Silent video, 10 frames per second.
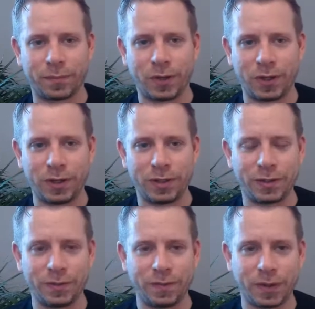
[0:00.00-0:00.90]
Good.
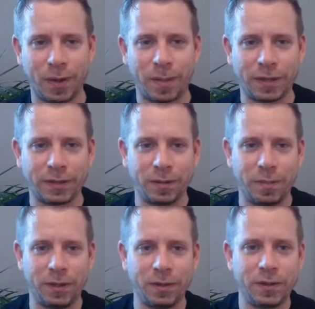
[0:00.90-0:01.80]
Come back to the
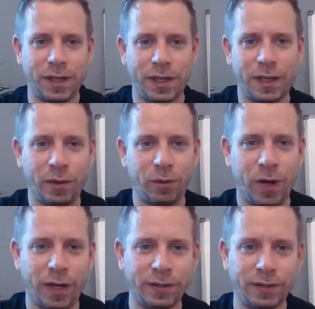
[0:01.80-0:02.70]
middle, take a little
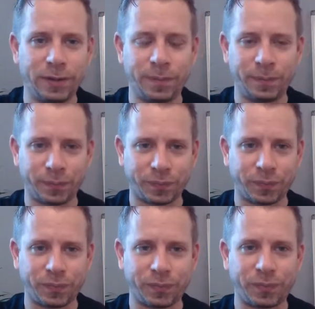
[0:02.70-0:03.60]
rest.
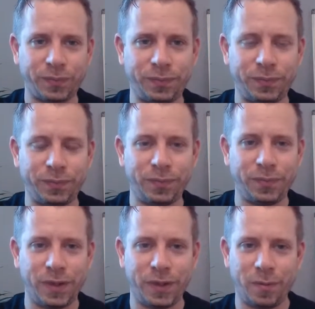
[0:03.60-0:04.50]

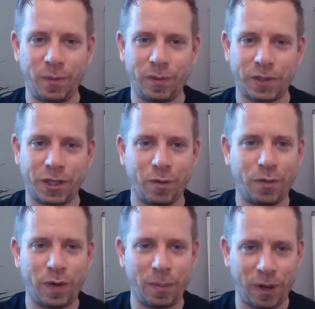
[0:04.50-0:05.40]
And then we're just going to
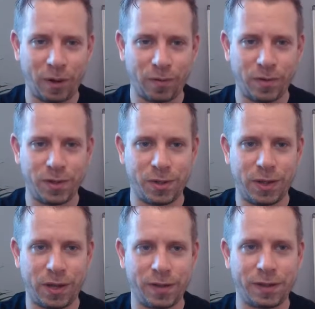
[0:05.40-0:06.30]
flip over and do
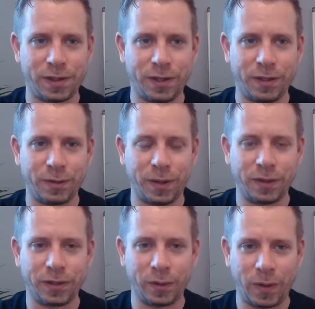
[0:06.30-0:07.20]
the other side as
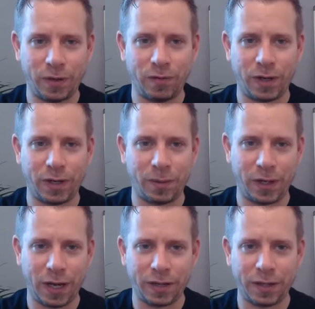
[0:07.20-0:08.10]
well. So when you're ready, when
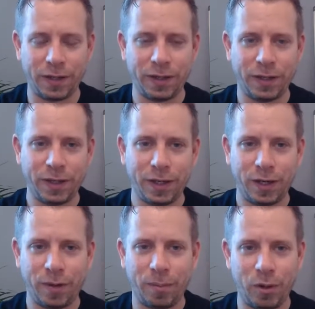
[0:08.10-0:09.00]
you had a
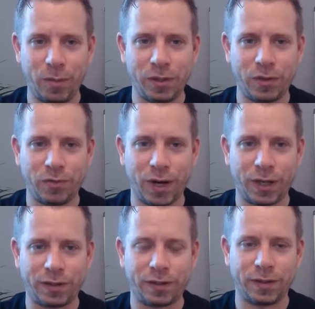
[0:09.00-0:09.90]
moment to
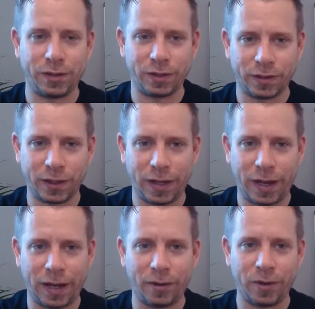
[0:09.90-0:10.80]
rest and just
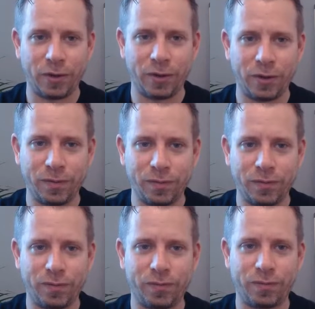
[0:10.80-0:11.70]
allow
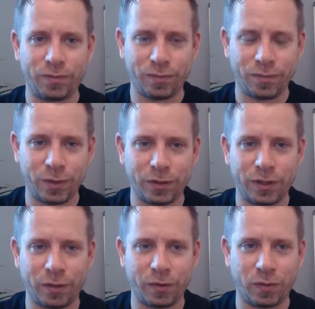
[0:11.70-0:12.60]

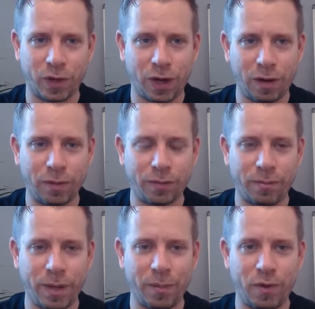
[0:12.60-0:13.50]
yourself to recover
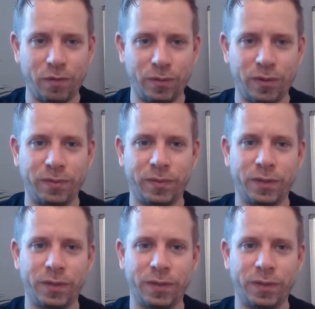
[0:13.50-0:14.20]
from that movement,